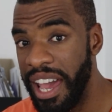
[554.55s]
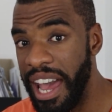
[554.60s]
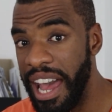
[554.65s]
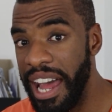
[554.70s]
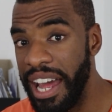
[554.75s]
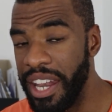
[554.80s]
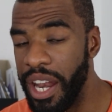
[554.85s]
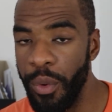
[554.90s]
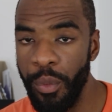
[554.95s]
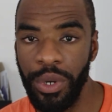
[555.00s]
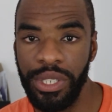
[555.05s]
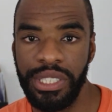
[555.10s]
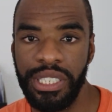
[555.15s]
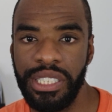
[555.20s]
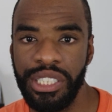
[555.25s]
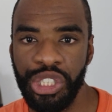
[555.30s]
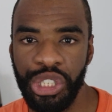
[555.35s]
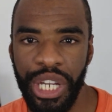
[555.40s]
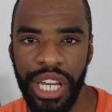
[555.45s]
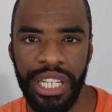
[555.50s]
and i want
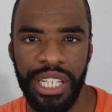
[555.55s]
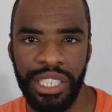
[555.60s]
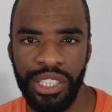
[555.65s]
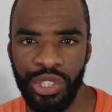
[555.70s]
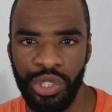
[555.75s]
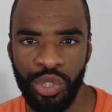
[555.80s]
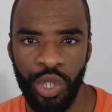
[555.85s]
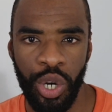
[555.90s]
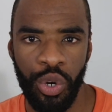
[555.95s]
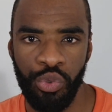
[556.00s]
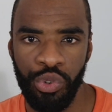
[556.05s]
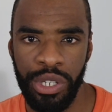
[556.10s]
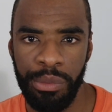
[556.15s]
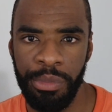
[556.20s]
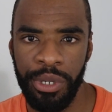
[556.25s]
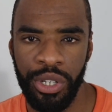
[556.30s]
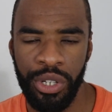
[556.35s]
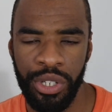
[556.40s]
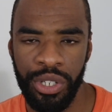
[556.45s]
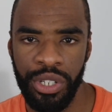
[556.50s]
to share this story
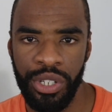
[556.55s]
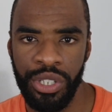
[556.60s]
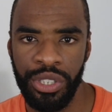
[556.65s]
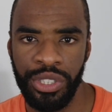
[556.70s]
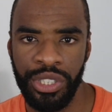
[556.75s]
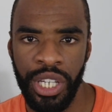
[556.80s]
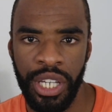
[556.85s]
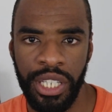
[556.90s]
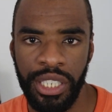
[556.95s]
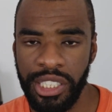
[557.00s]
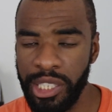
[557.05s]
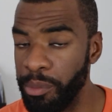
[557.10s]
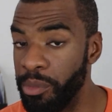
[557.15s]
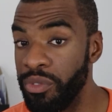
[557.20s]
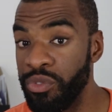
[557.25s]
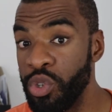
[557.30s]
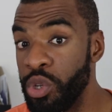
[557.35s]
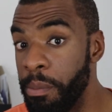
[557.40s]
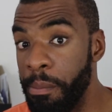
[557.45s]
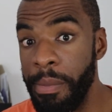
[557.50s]
because some
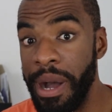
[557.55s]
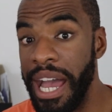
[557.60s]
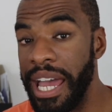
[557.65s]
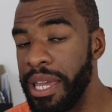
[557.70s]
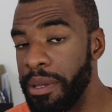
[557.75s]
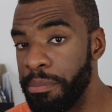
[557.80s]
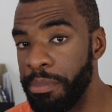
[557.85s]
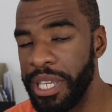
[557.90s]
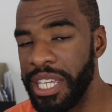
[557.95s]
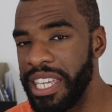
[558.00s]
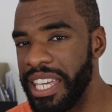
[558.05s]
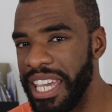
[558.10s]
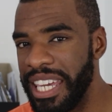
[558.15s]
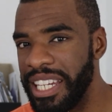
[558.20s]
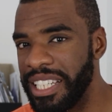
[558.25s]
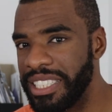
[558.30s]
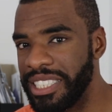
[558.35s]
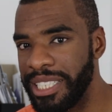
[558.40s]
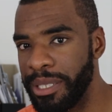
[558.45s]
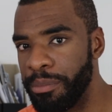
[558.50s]
of you might be
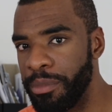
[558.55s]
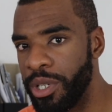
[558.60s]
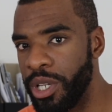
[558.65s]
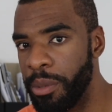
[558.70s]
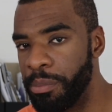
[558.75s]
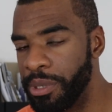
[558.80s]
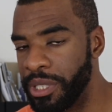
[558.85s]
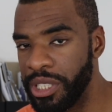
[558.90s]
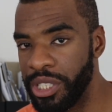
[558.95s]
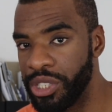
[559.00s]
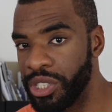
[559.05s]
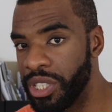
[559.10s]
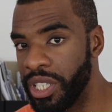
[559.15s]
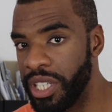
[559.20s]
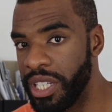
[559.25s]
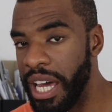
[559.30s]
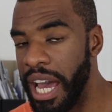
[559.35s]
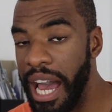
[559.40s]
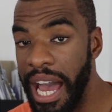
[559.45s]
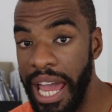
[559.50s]
in a similar
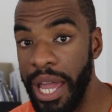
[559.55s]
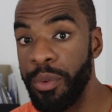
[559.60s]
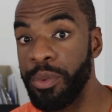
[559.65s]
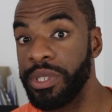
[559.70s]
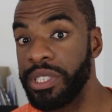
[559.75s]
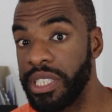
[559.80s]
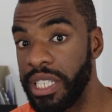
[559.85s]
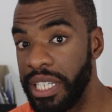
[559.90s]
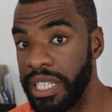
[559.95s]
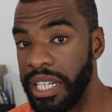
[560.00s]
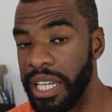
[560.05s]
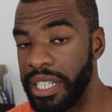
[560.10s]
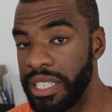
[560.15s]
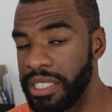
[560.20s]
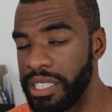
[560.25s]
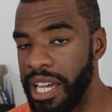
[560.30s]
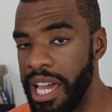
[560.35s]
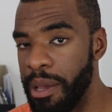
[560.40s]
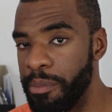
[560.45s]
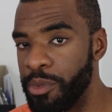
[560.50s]
position that i was in at
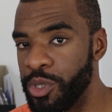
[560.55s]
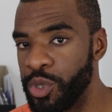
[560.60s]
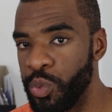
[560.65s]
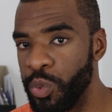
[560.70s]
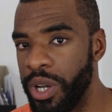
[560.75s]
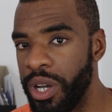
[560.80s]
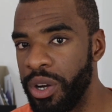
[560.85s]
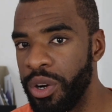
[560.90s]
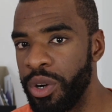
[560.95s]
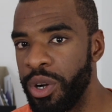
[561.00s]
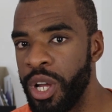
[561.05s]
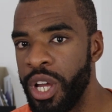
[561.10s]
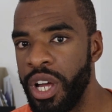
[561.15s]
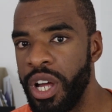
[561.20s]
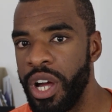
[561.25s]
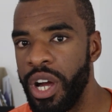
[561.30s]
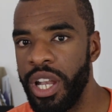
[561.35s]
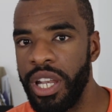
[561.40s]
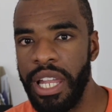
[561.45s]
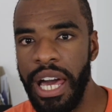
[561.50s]
the time as well
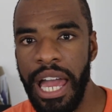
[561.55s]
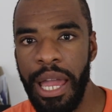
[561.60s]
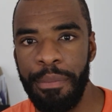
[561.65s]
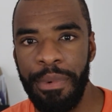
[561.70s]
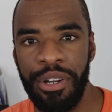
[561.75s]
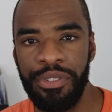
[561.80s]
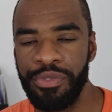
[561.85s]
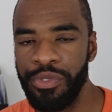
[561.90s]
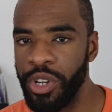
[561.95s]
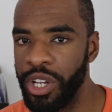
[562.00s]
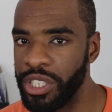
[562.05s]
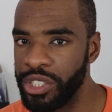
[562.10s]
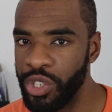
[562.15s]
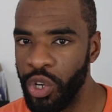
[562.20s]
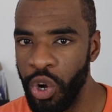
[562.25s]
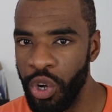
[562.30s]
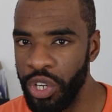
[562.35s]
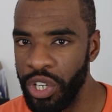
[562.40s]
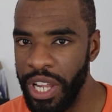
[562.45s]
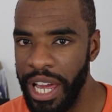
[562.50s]
like my first
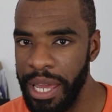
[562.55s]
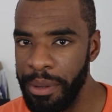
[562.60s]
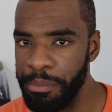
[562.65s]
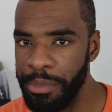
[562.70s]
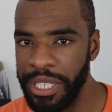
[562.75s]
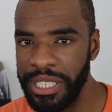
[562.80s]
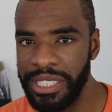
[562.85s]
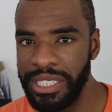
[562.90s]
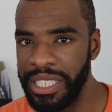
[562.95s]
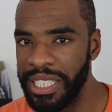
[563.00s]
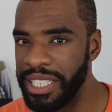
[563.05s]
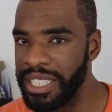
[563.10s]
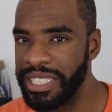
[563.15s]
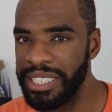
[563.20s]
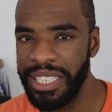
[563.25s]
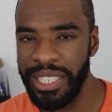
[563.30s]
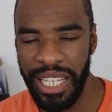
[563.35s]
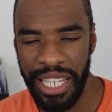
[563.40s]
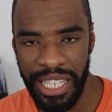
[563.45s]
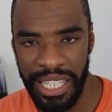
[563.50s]
online
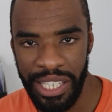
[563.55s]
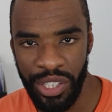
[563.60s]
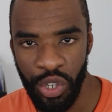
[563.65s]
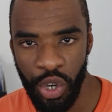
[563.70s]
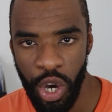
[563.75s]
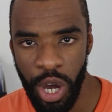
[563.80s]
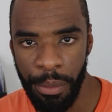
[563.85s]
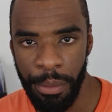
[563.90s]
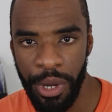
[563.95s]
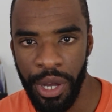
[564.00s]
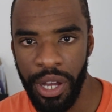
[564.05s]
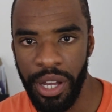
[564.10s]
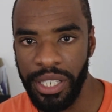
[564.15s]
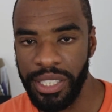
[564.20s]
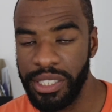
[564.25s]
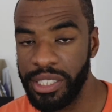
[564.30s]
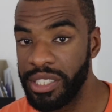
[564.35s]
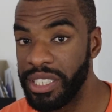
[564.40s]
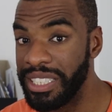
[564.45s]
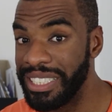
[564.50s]
business
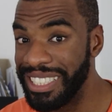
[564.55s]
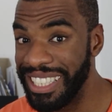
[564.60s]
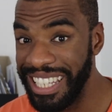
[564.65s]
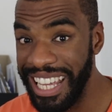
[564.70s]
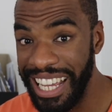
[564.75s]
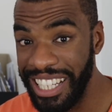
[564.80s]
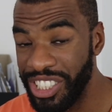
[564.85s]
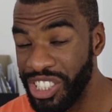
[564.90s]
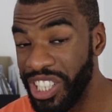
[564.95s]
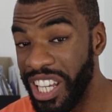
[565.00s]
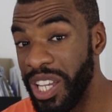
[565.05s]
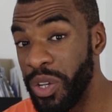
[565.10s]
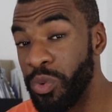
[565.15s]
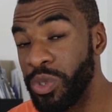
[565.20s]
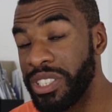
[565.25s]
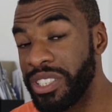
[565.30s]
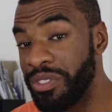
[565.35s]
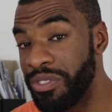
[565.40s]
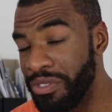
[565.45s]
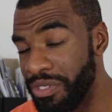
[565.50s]
e-commerce DHgate
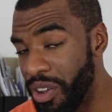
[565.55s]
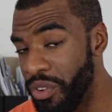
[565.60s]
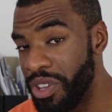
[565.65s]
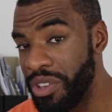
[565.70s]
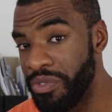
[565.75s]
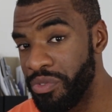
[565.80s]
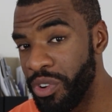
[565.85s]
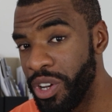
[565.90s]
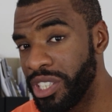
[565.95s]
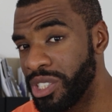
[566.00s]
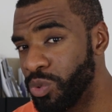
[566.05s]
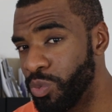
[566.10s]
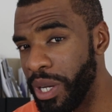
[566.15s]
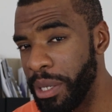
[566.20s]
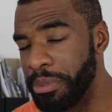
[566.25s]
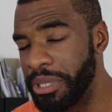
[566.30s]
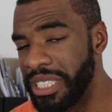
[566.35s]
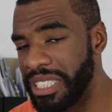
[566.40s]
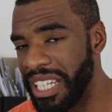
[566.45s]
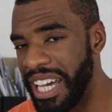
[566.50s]
was the very first
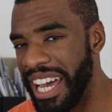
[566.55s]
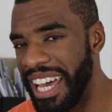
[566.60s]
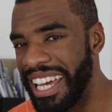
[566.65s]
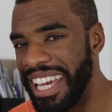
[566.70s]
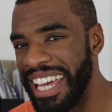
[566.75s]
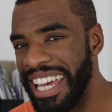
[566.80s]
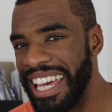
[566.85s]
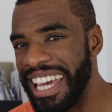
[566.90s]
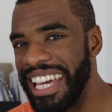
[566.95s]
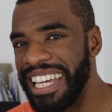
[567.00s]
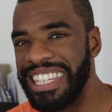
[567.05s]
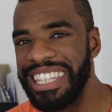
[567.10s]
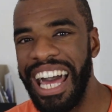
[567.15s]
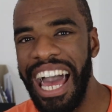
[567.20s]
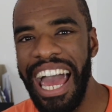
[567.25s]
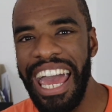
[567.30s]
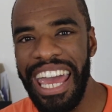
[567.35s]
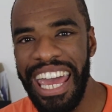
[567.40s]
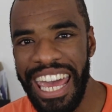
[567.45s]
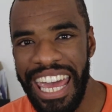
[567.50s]
website
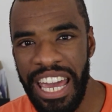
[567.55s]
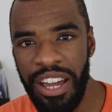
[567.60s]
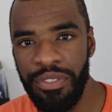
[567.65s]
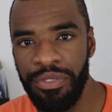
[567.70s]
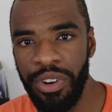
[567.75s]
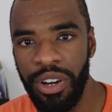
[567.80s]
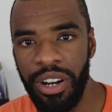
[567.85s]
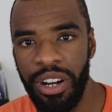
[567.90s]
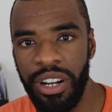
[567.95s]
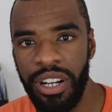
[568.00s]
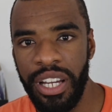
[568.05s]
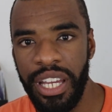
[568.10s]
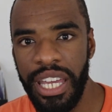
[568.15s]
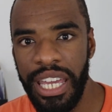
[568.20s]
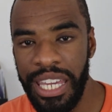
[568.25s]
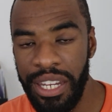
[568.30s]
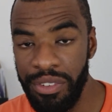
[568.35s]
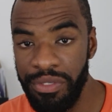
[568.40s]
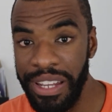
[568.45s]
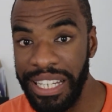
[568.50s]
that I ever
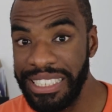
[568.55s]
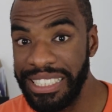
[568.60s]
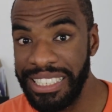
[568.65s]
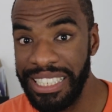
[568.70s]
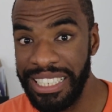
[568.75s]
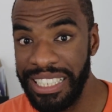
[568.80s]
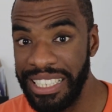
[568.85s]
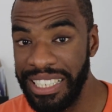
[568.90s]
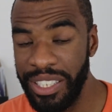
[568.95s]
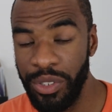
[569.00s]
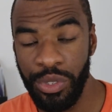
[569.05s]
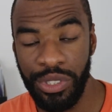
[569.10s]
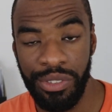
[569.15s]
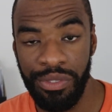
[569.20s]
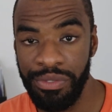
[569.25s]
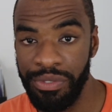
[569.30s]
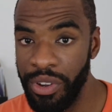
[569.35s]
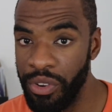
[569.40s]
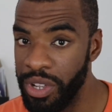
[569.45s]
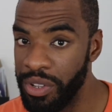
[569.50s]
invested in. It was
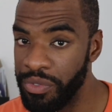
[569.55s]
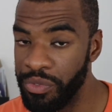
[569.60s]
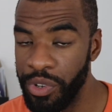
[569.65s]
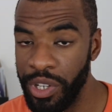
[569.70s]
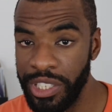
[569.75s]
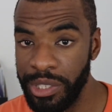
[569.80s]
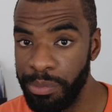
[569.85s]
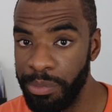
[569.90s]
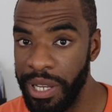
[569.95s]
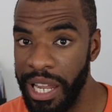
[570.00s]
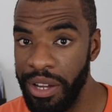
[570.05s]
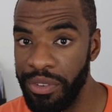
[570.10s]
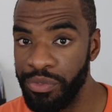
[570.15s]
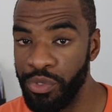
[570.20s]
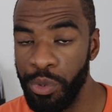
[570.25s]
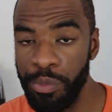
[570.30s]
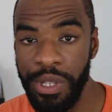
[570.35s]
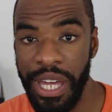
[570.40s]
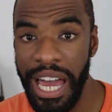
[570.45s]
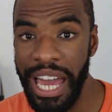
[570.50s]
the very first
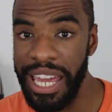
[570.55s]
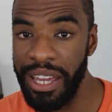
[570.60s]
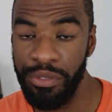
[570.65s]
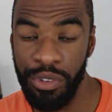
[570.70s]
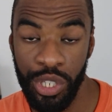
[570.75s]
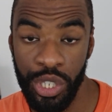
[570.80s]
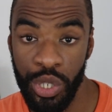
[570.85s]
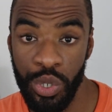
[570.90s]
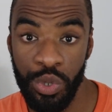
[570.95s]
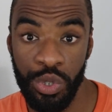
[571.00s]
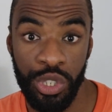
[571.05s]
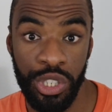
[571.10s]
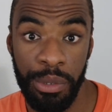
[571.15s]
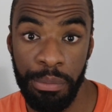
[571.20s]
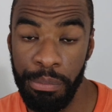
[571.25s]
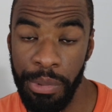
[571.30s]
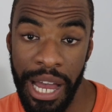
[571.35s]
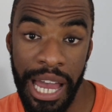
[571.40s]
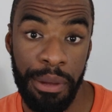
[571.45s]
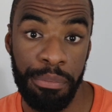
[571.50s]
platform that I ever used
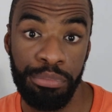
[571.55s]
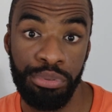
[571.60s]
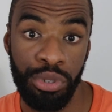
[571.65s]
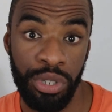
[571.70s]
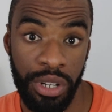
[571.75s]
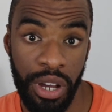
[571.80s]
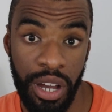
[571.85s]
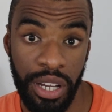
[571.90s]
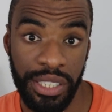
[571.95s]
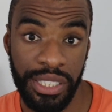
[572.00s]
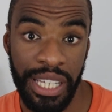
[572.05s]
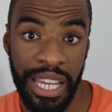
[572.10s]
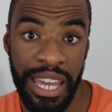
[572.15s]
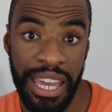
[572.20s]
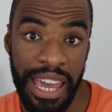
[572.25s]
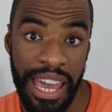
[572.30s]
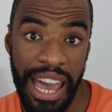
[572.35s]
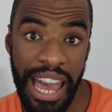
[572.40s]
to buy products.